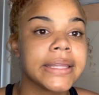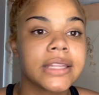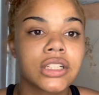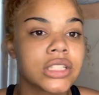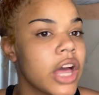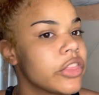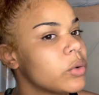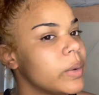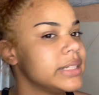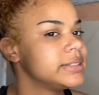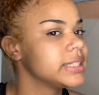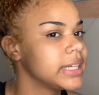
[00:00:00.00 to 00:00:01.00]
there's other
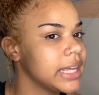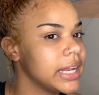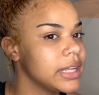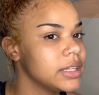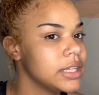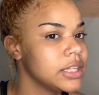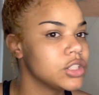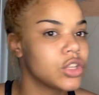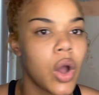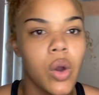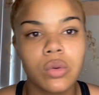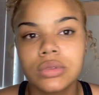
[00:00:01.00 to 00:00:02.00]
ways to get it.
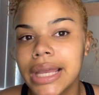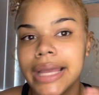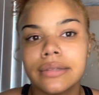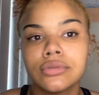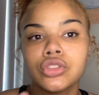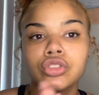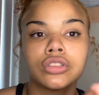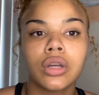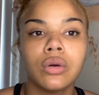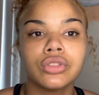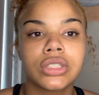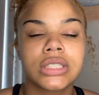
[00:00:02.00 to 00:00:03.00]

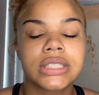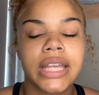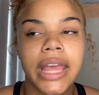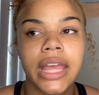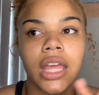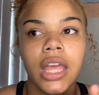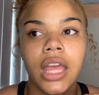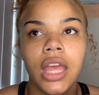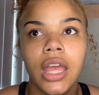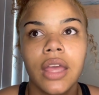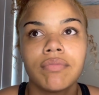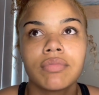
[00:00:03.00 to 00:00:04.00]
Don't just take
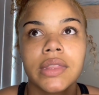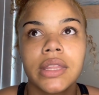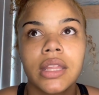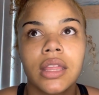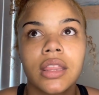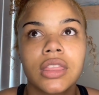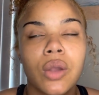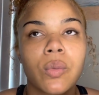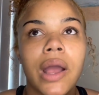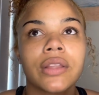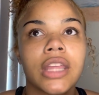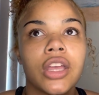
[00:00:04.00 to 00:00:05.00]
the
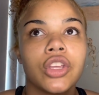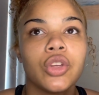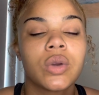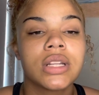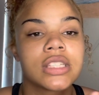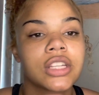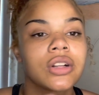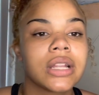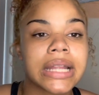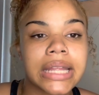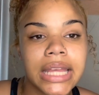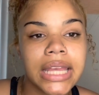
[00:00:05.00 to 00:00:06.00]
route that you consider
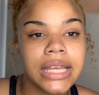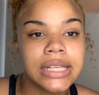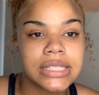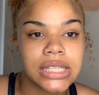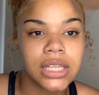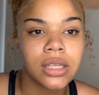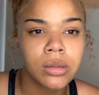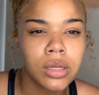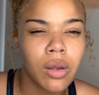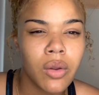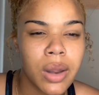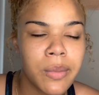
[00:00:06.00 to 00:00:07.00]
like easy, you know
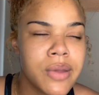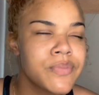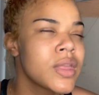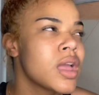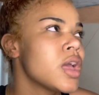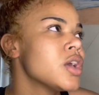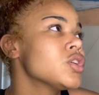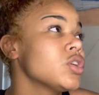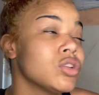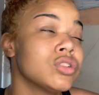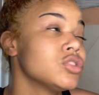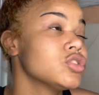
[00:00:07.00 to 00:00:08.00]
what I mean?
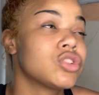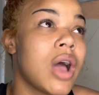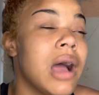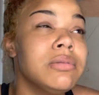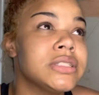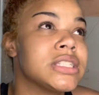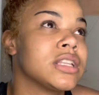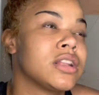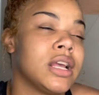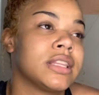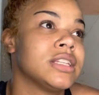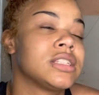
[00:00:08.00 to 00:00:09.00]
So I'm just sitting there
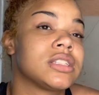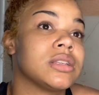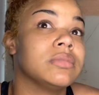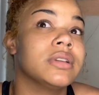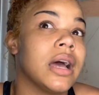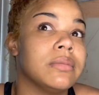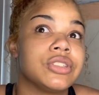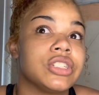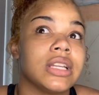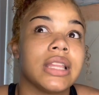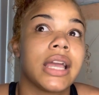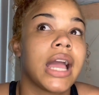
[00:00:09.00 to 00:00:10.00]
like, this is some dumb
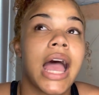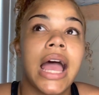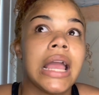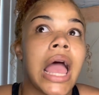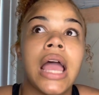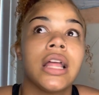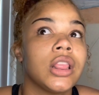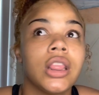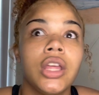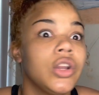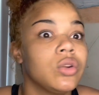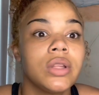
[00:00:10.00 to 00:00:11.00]
shit. Like I
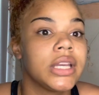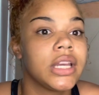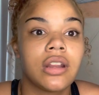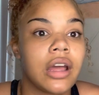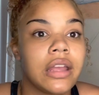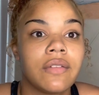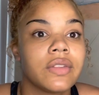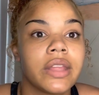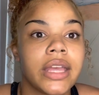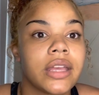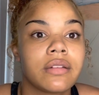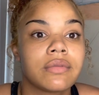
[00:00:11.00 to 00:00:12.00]
literally cannot even
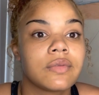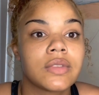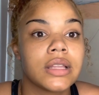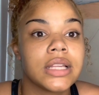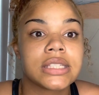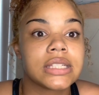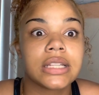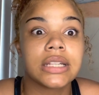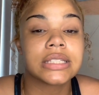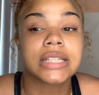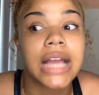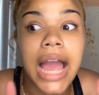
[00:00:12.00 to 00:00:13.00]
like listen to
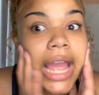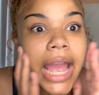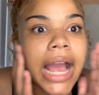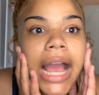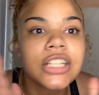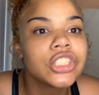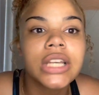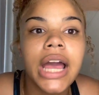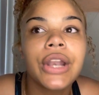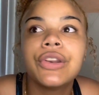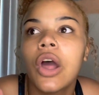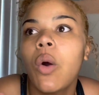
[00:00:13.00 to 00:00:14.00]
this. Like I just
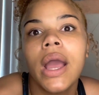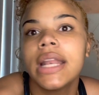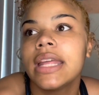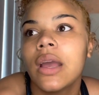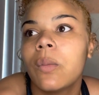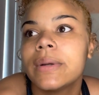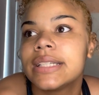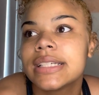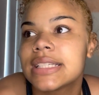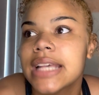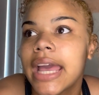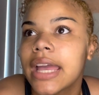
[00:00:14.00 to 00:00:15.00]
had no idea what to
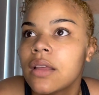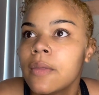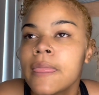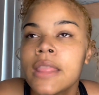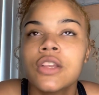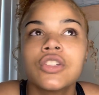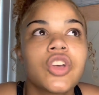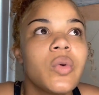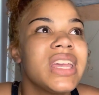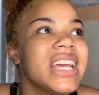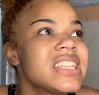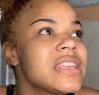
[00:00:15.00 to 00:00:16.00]
say. So we
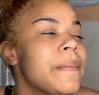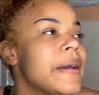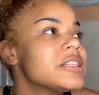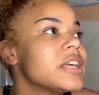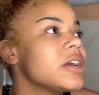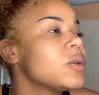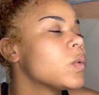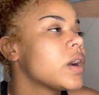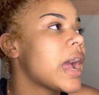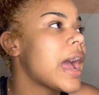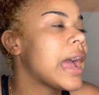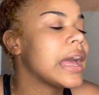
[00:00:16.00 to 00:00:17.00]
get to the place that we're
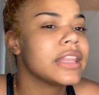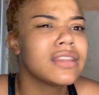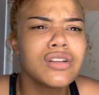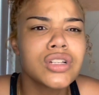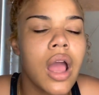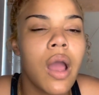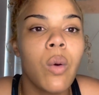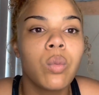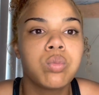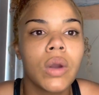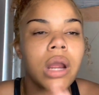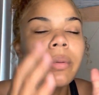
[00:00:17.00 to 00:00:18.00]
at, and there's
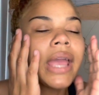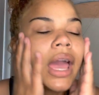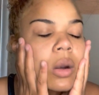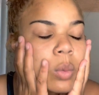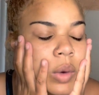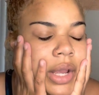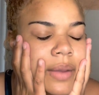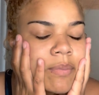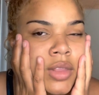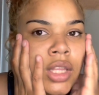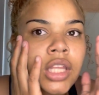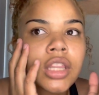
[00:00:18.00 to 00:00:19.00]
where we had went,
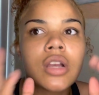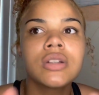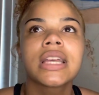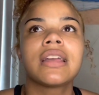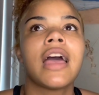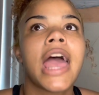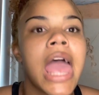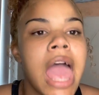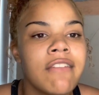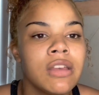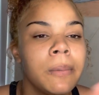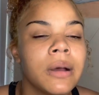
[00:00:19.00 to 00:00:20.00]
there's like a
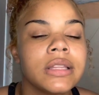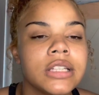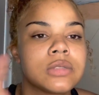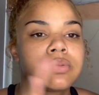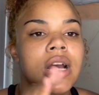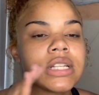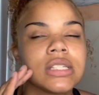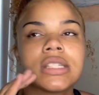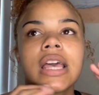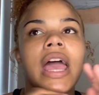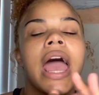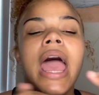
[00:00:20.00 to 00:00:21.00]
heavy police presence
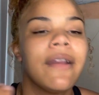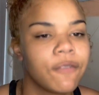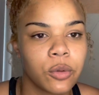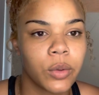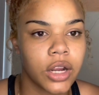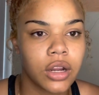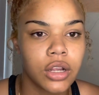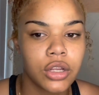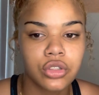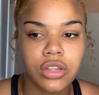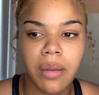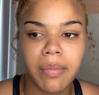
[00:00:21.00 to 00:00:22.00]
everywhere.
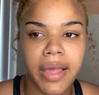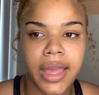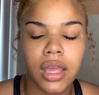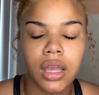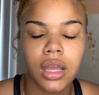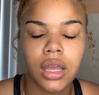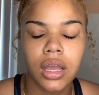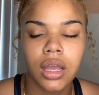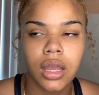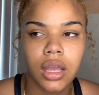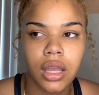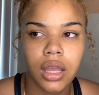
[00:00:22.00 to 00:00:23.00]
So I'm like,
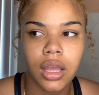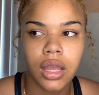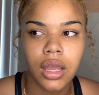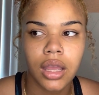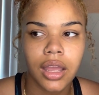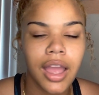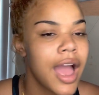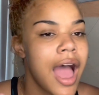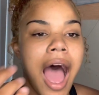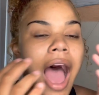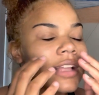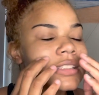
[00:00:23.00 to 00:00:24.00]

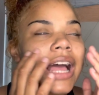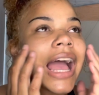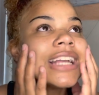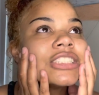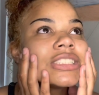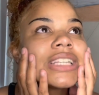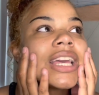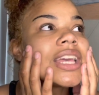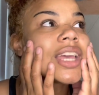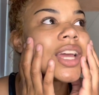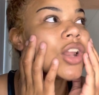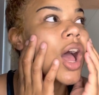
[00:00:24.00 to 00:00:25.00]
I just like
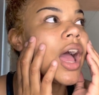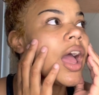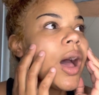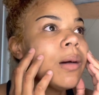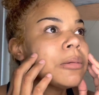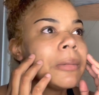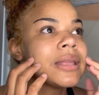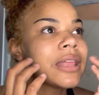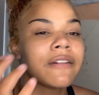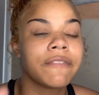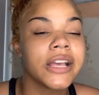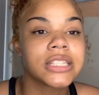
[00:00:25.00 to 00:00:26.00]
cannot help but make
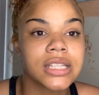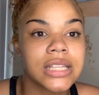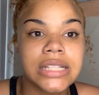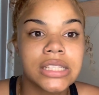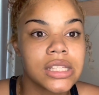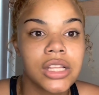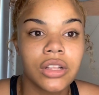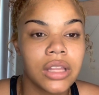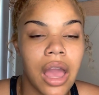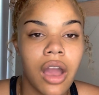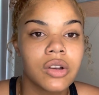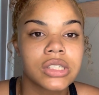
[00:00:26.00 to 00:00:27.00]
that face, because that's literally
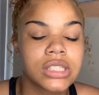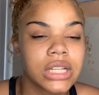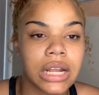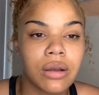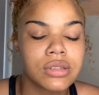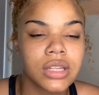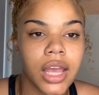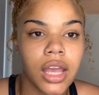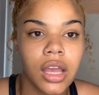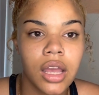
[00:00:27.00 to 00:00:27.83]
how I was sitting. I was like,